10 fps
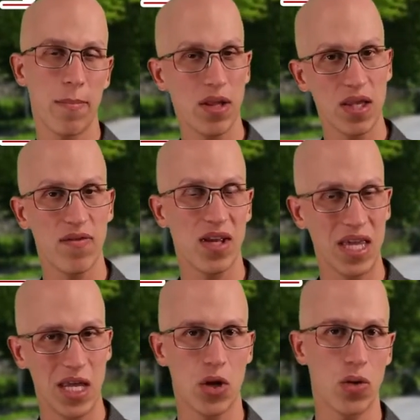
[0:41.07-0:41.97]
I believe,
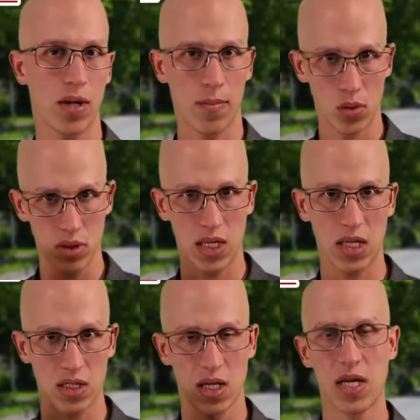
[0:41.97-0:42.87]
a year in most
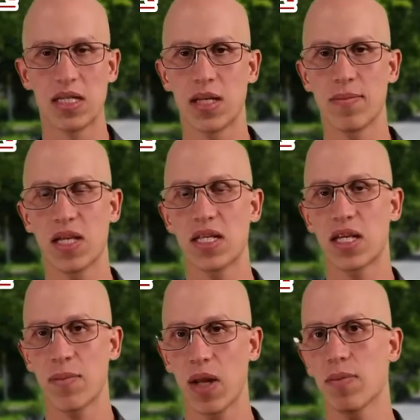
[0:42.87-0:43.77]
states, some
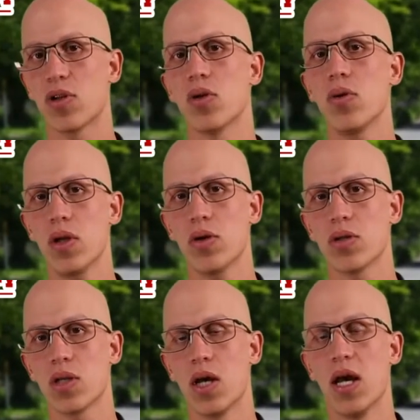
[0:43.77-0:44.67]
states can be up to two
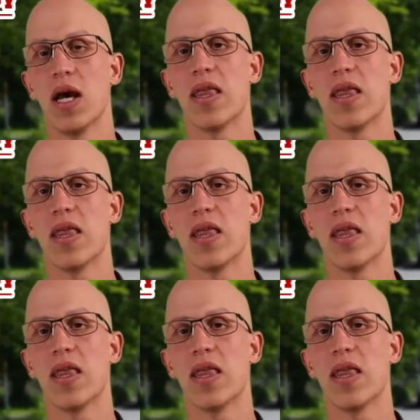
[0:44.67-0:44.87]
years,